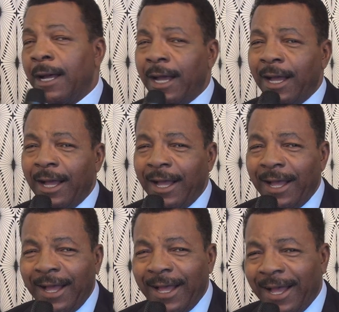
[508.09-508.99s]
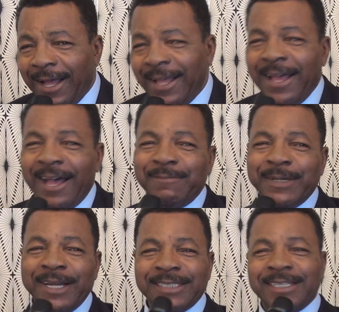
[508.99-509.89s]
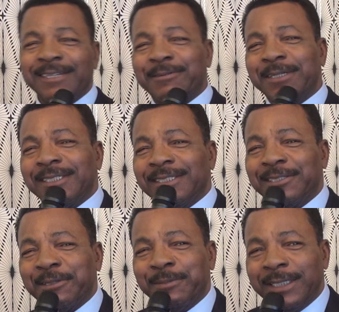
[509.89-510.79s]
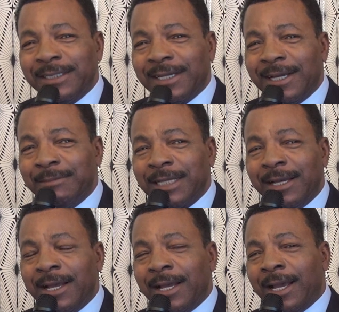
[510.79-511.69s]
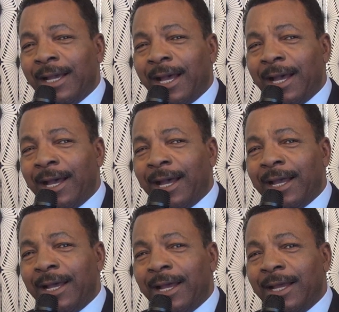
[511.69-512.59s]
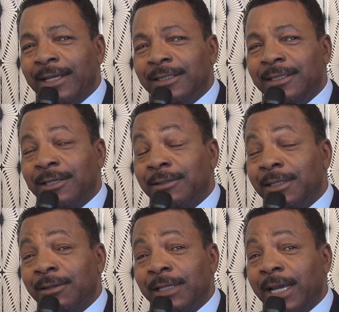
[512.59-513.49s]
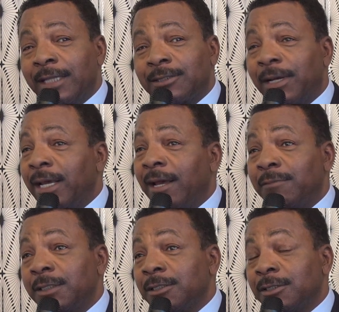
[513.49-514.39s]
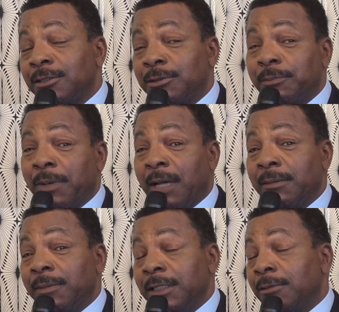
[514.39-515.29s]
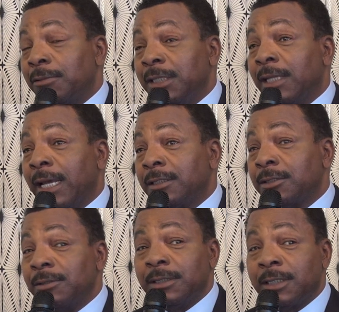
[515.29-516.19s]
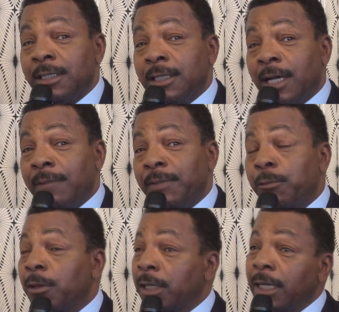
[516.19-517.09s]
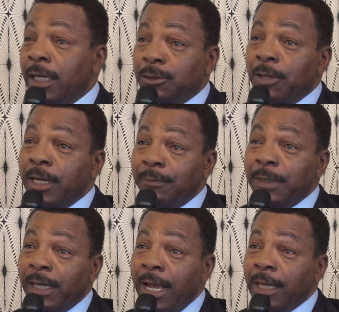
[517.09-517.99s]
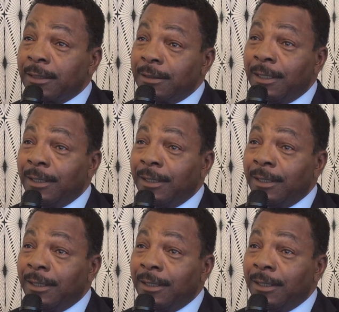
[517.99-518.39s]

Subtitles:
I've been asked that question so many times. The only answer I have, which is probably the real answer, is I'd be working at trying to be an actor.